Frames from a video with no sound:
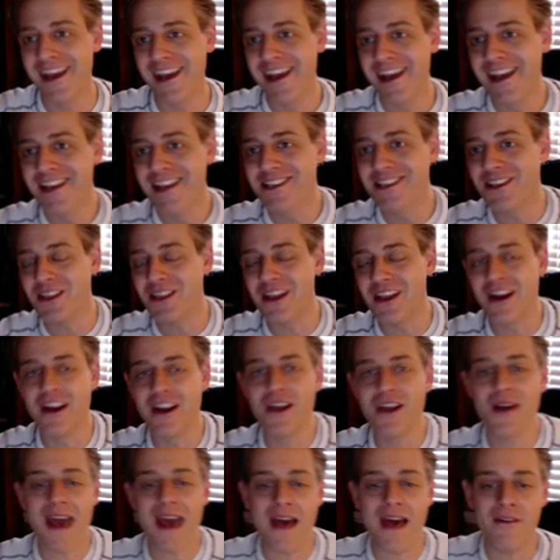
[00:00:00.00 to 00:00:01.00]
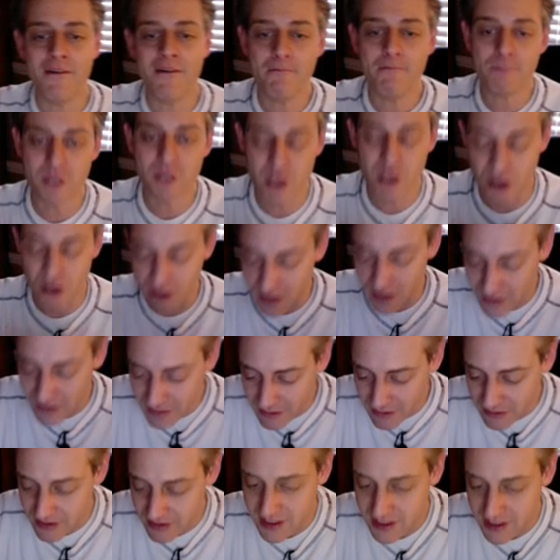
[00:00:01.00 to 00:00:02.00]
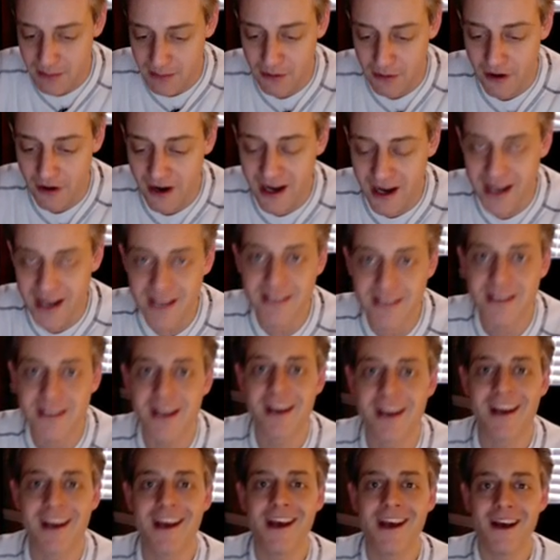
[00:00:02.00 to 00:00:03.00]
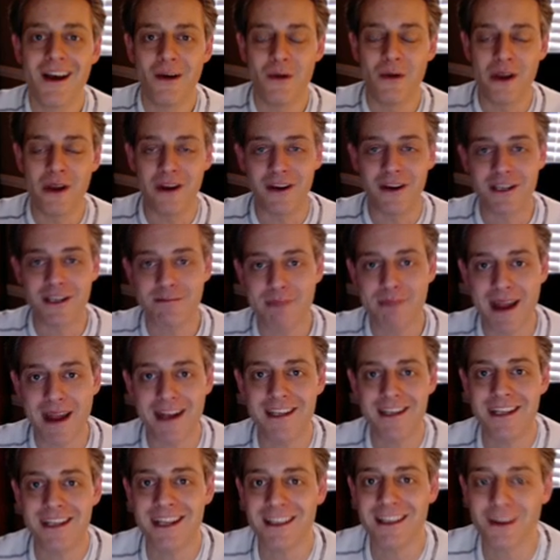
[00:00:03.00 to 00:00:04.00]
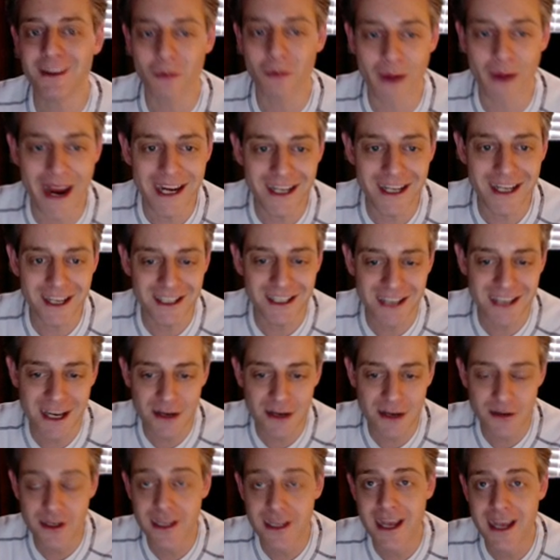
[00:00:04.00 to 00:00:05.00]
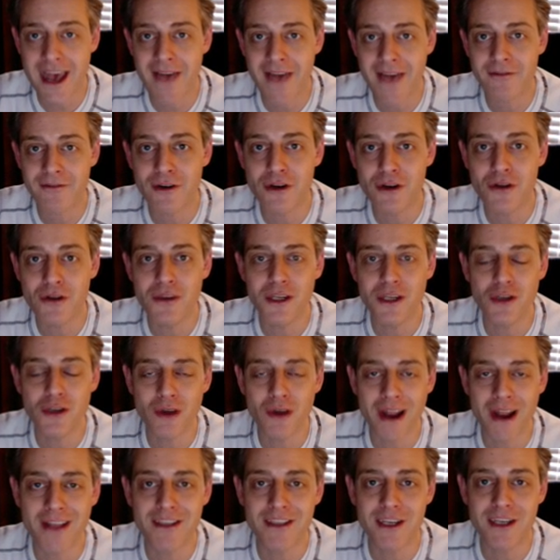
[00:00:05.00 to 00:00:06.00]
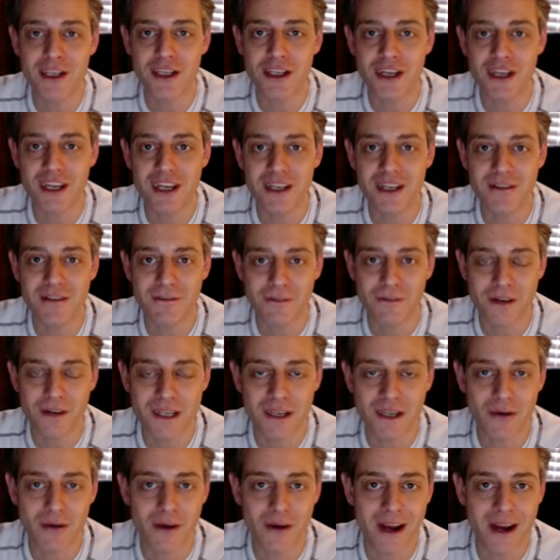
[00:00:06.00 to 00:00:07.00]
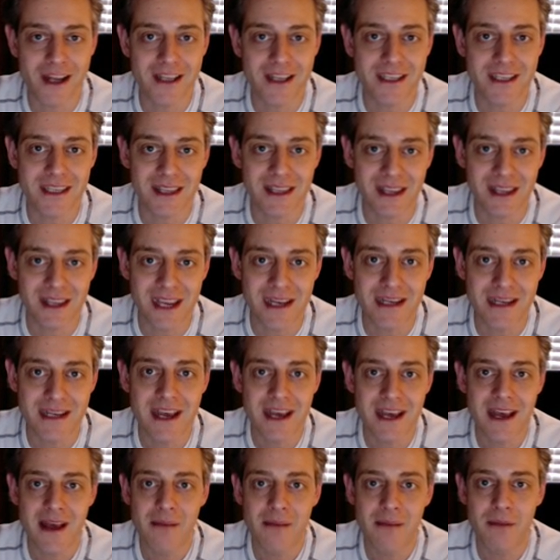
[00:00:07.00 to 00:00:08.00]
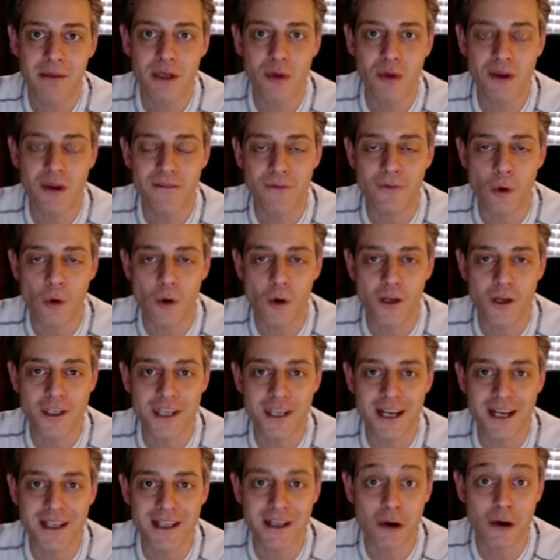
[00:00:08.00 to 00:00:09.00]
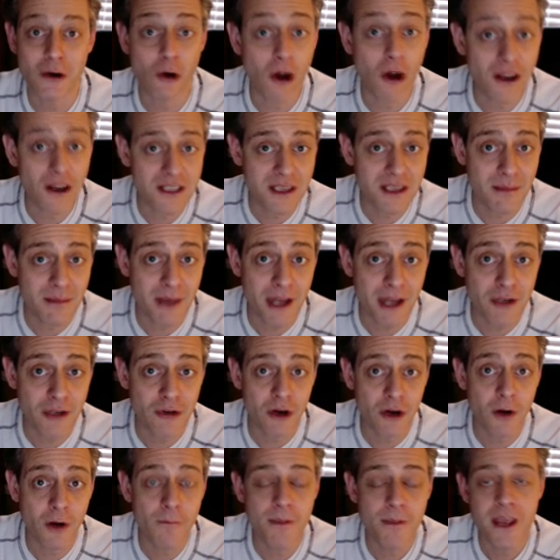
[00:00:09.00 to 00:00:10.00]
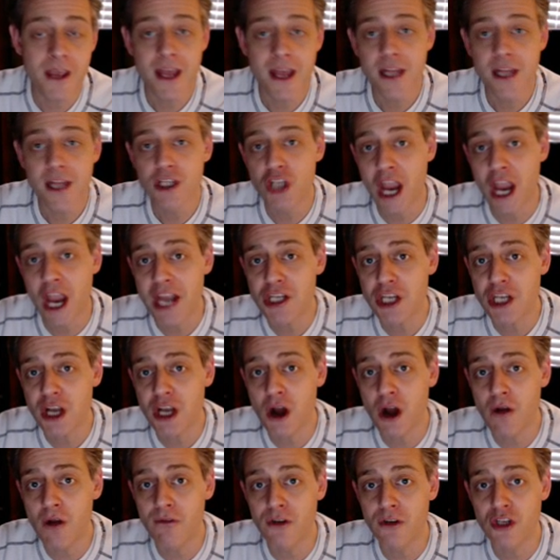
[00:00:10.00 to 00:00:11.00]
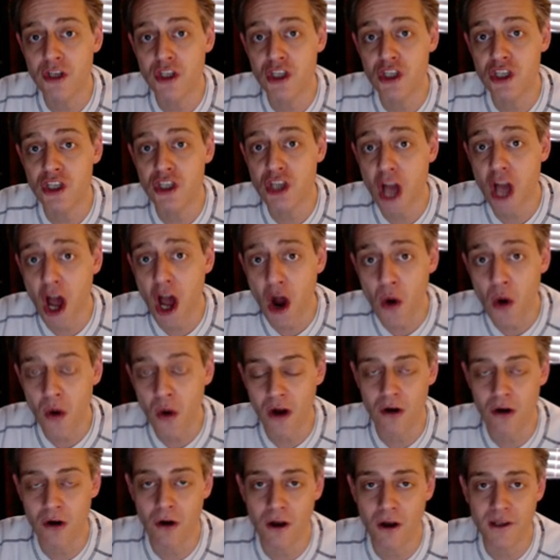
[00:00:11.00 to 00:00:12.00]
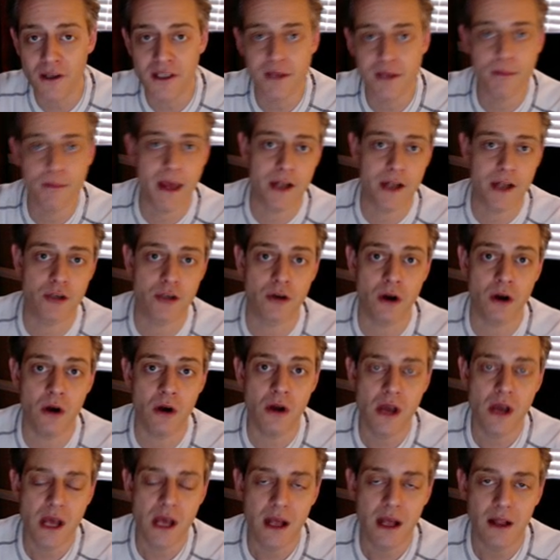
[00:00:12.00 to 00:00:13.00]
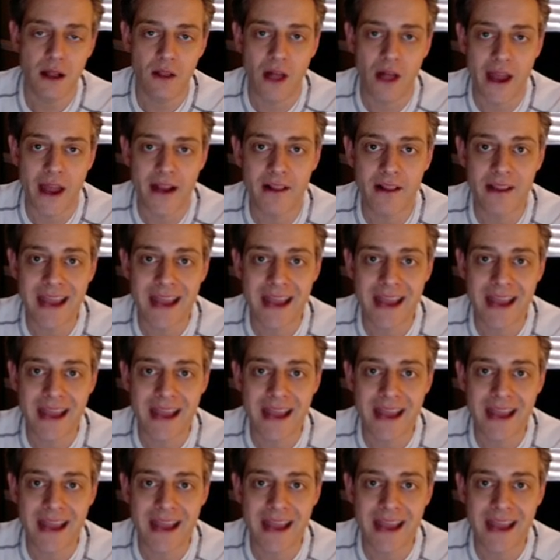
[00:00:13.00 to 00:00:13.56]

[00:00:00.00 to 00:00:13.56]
So there you have it. To summarize, we are expecting the rain to continue into the afternoon, then transitioning to freezing rain and sleet. between 4 and 6 across the metro, changing over to snow across the metro, likely